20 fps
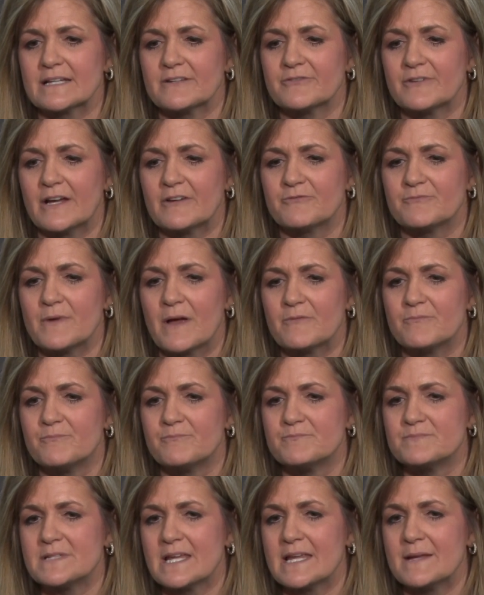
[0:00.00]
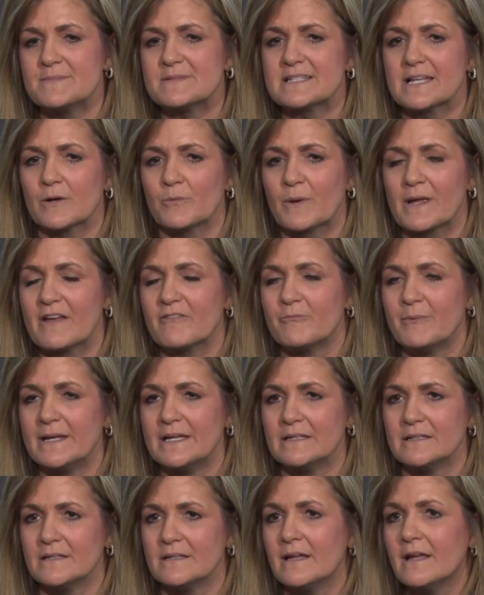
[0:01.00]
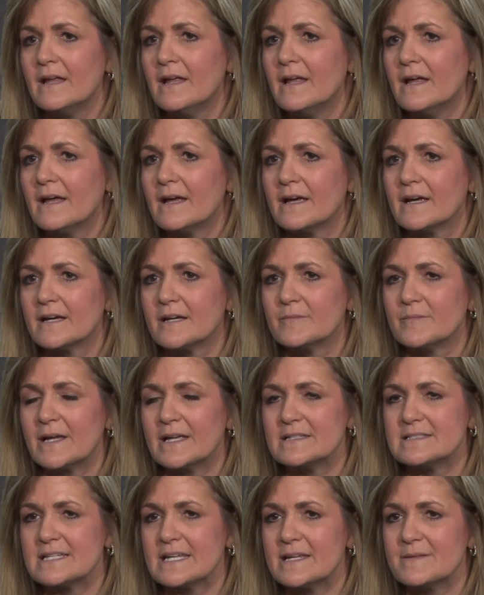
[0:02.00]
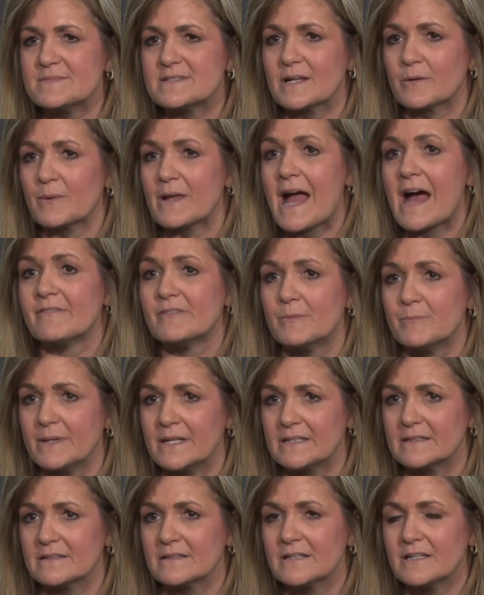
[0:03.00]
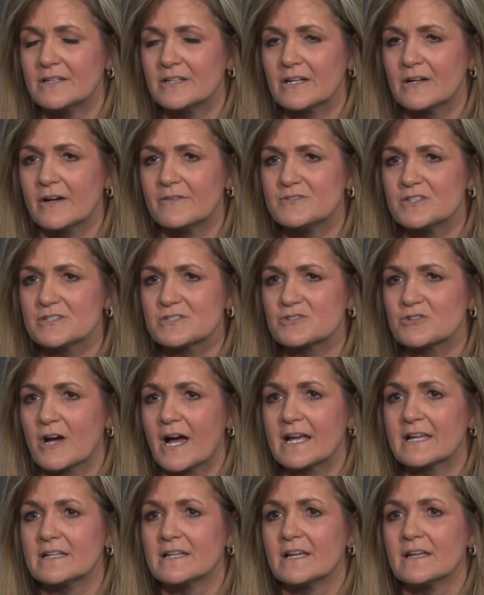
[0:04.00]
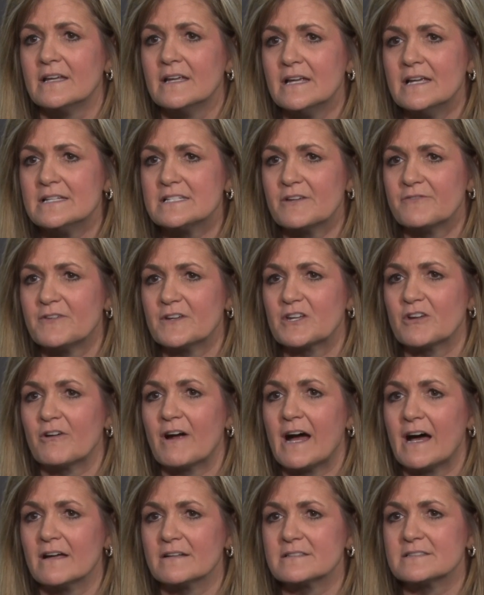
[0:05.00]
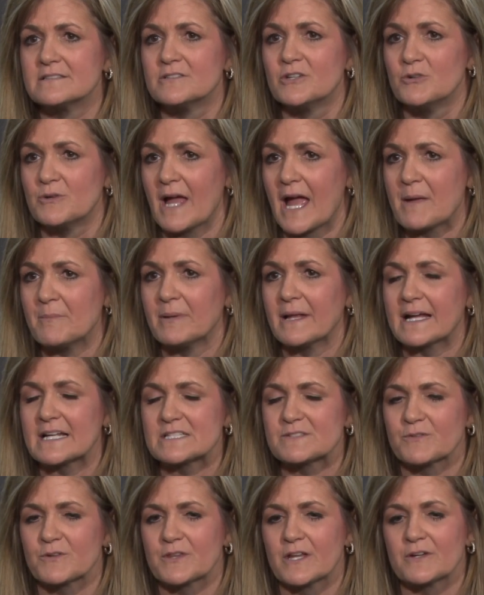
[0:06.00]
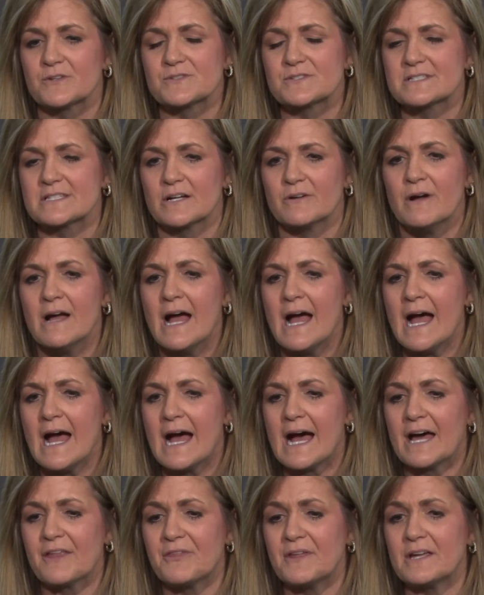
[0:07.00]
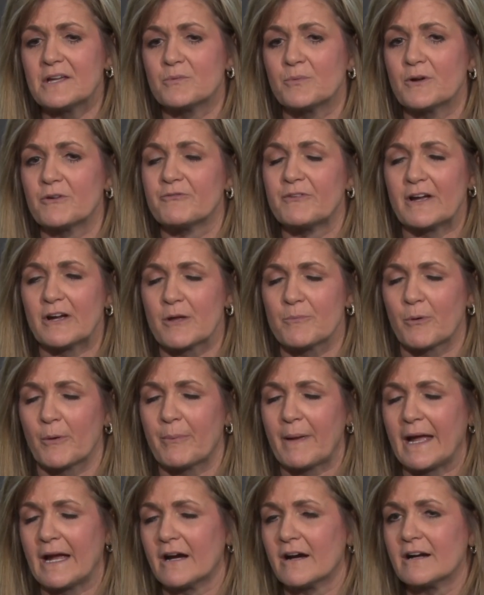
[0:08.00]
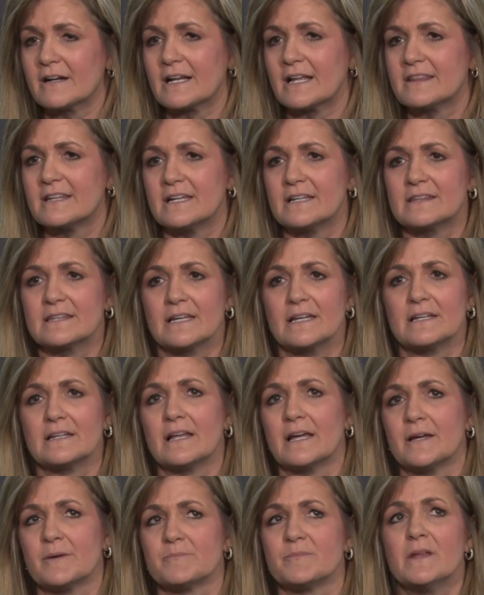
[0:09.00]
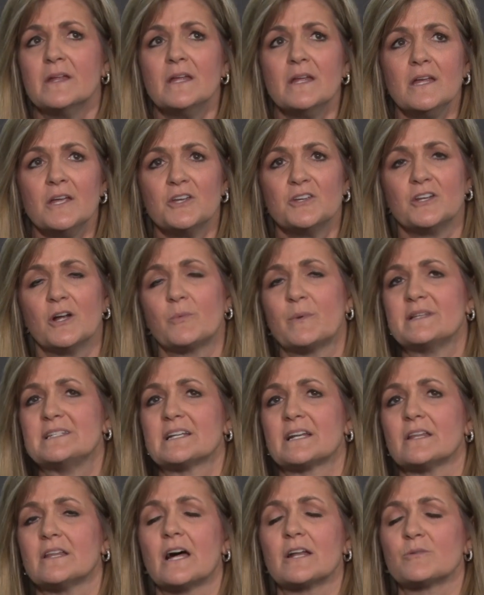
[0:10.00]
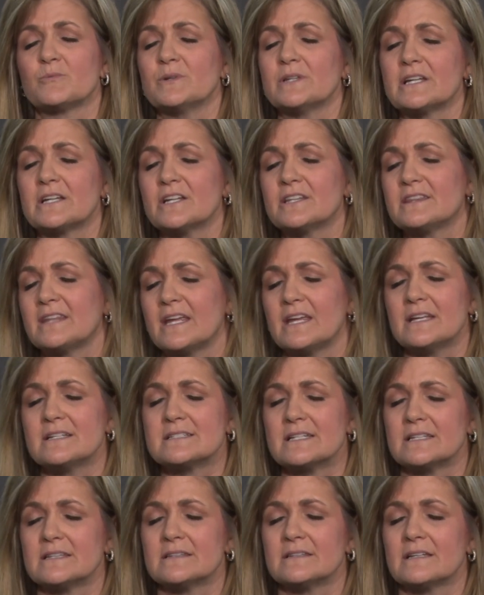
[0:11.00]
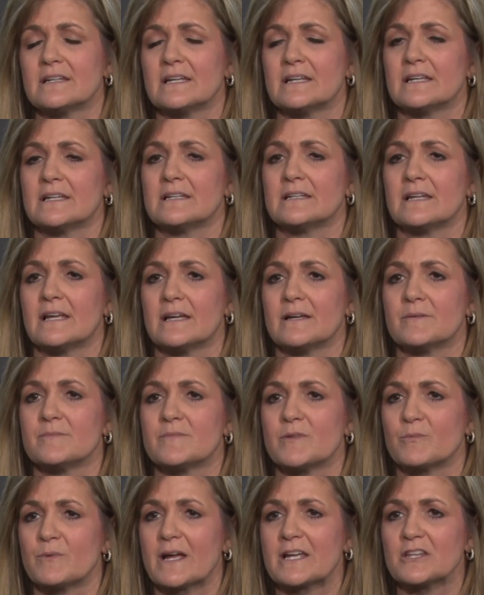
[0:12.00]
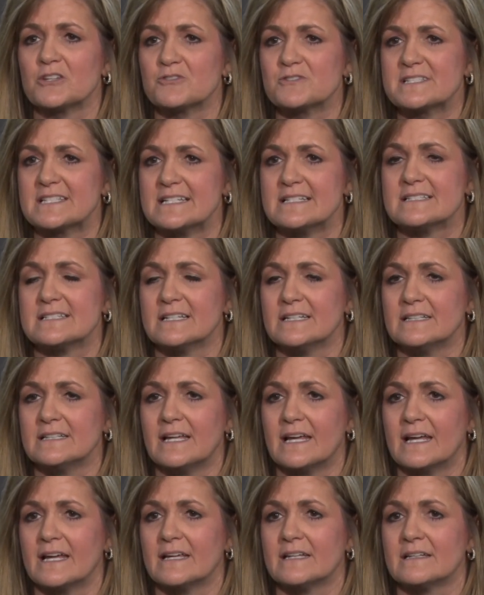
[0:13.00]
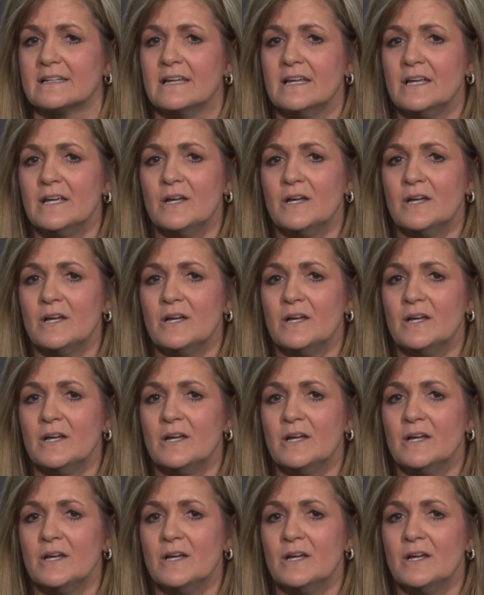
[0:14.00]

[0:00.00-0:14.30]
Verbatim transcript: of, of, of teams that we have beaten um, and teams that we haven't beaten. You know, of just trying to to figure out new game plans for those. So I think we're very prepared. I think that um, you know we did a lot of really good things in in uh, the regular season, and